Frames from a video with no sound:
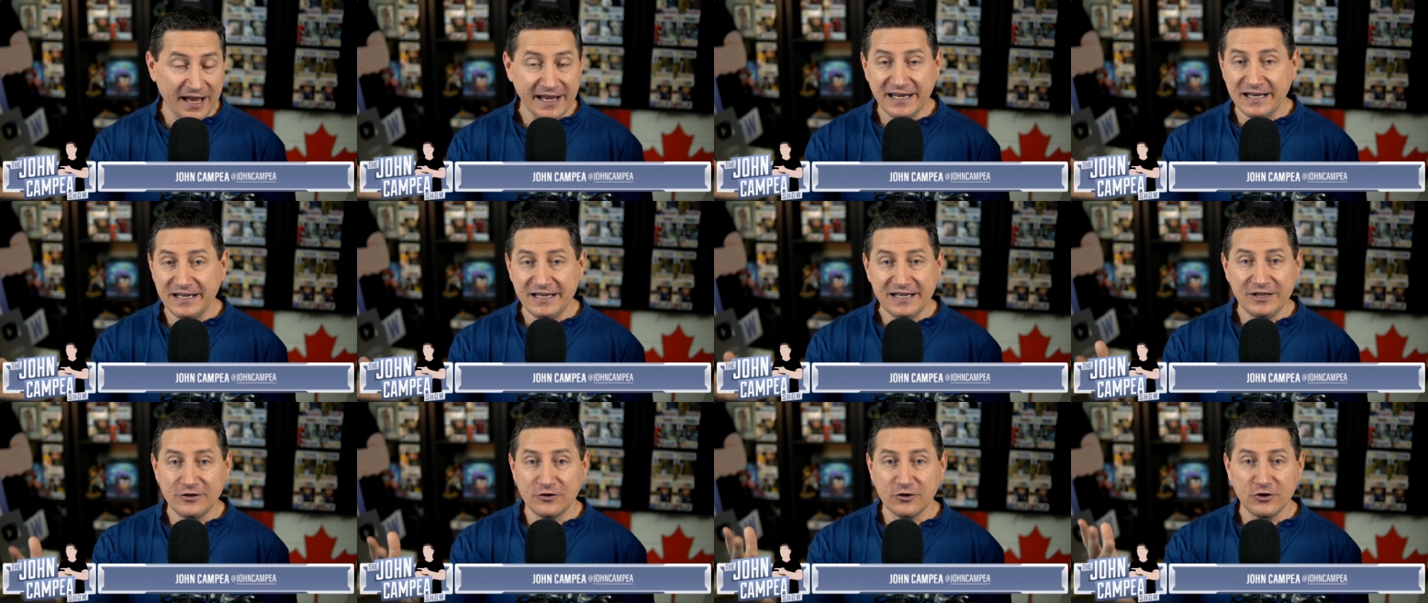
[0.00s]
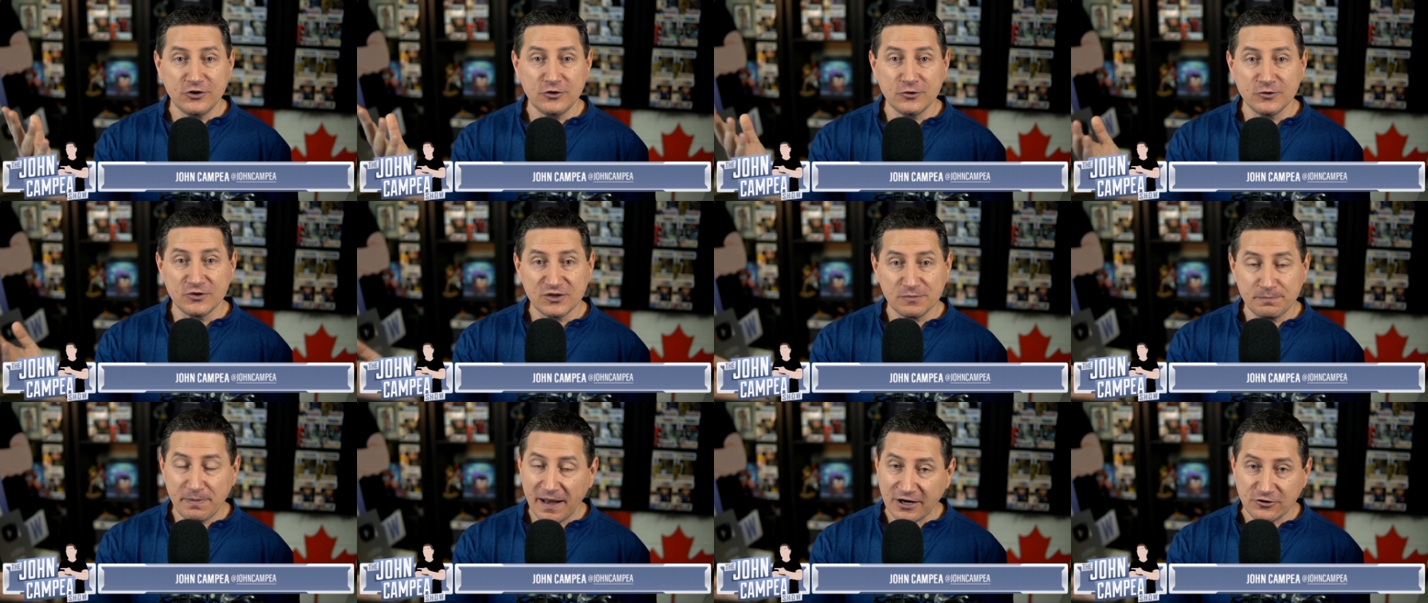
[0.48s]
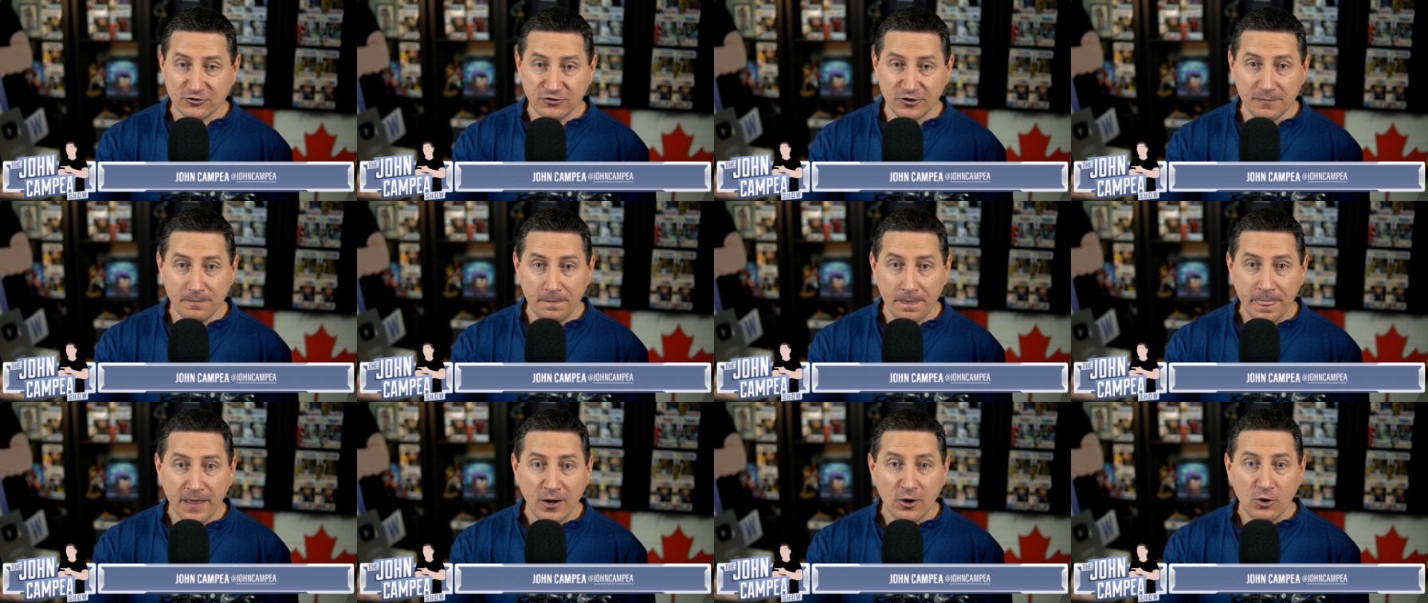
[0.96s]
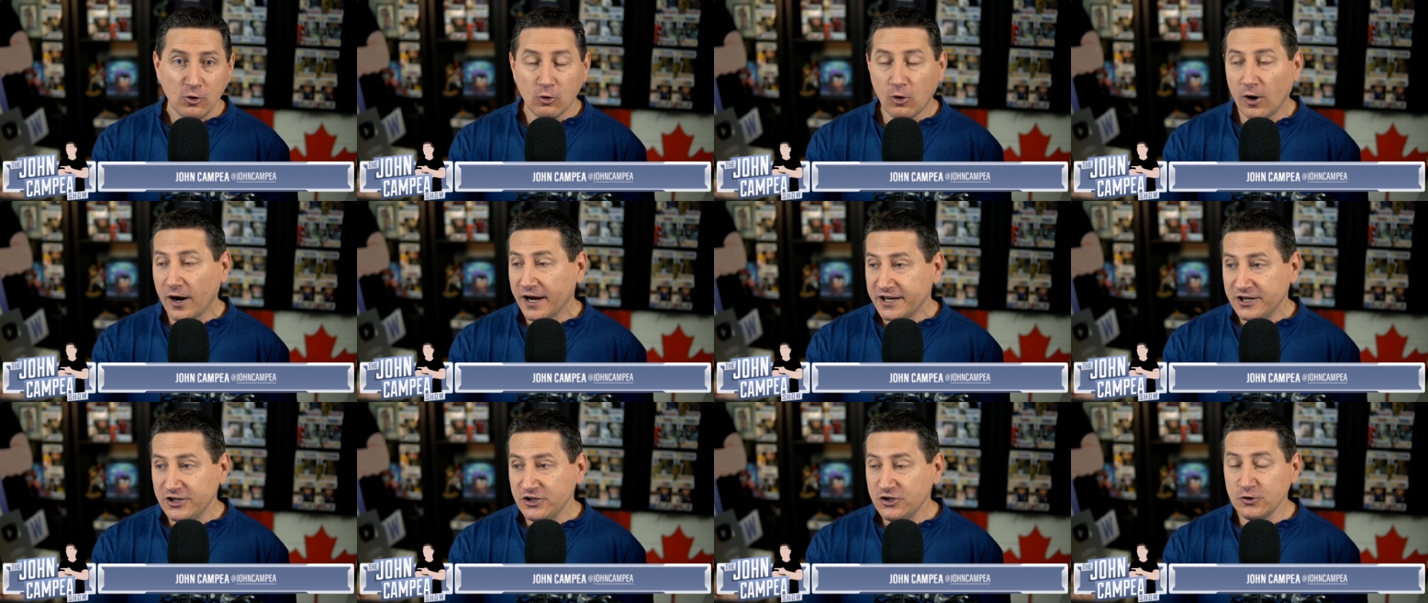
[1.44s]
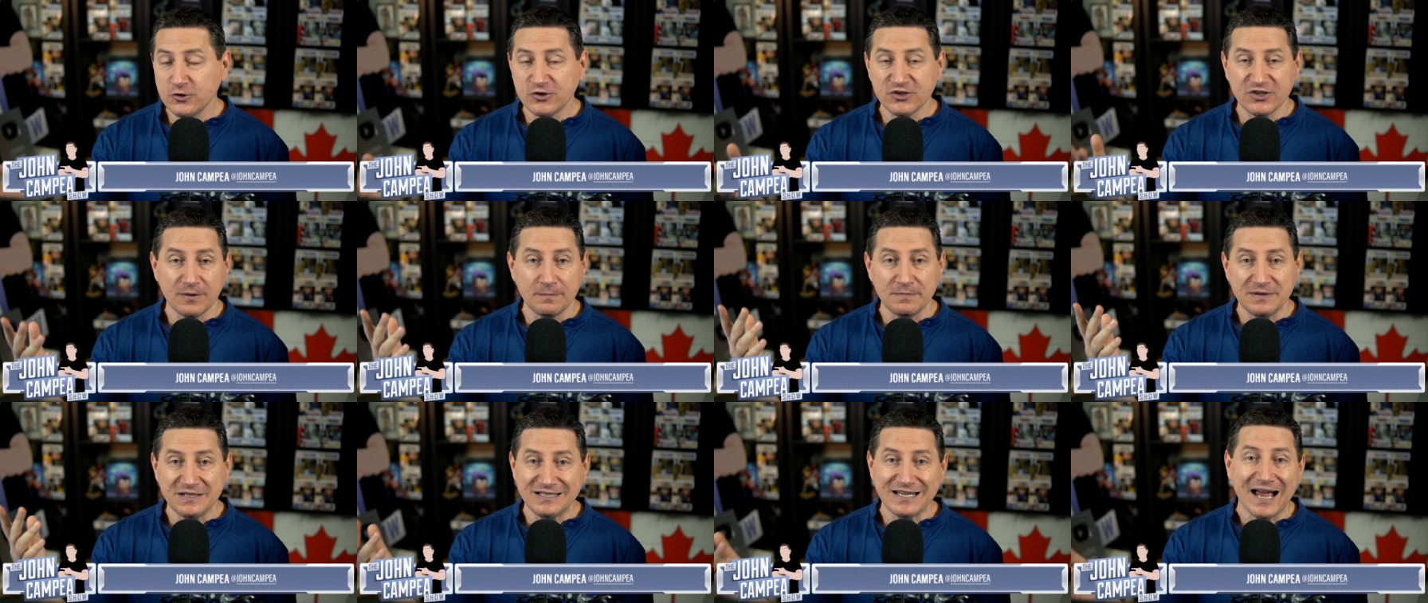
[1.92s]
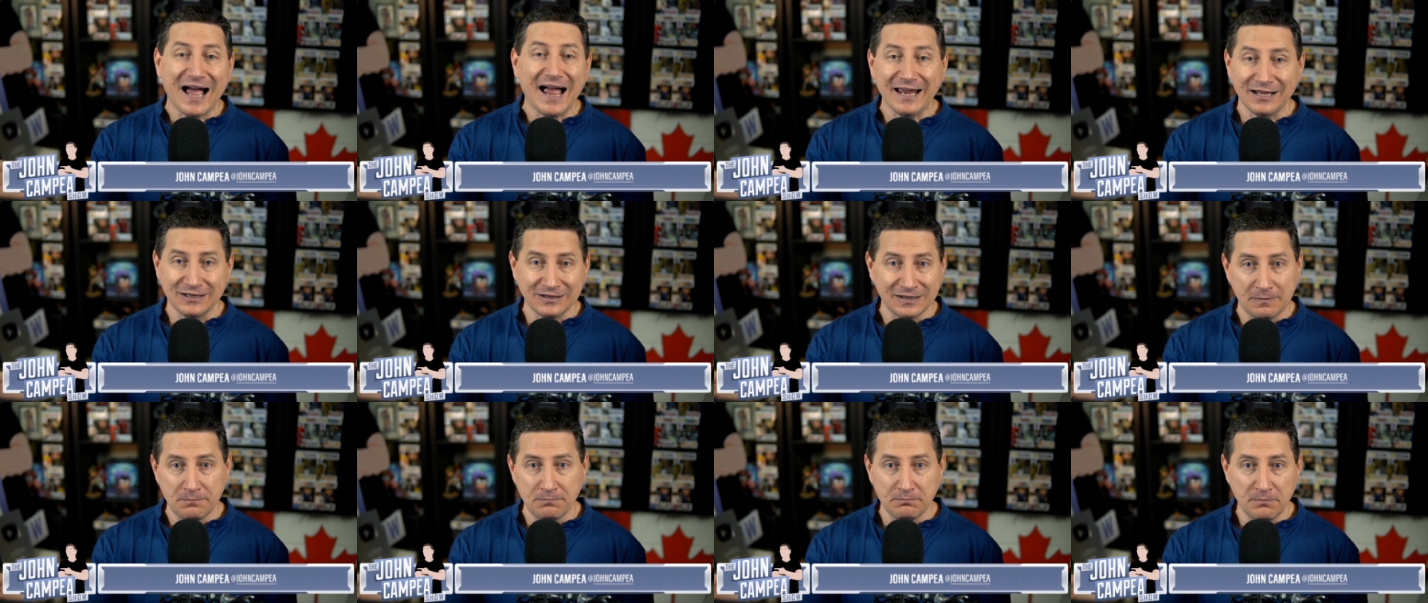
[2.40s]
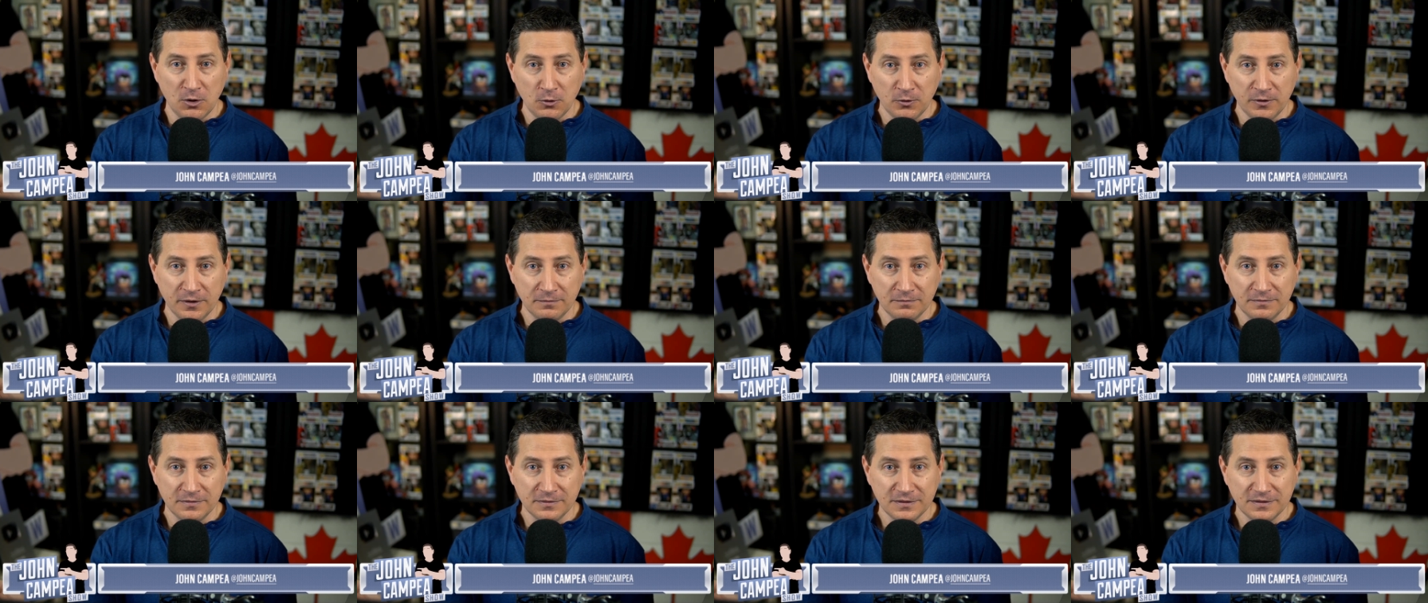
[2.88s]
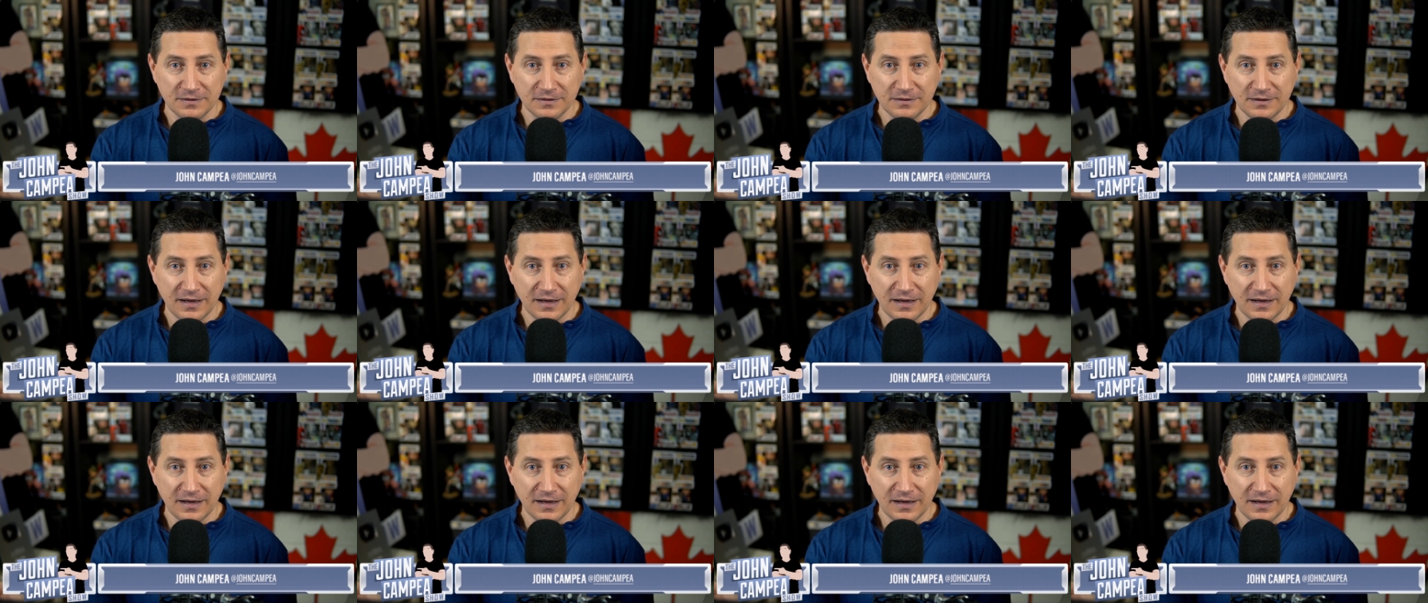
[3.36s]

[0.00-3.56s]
I can either use Spectrum or I can use some dial up modem.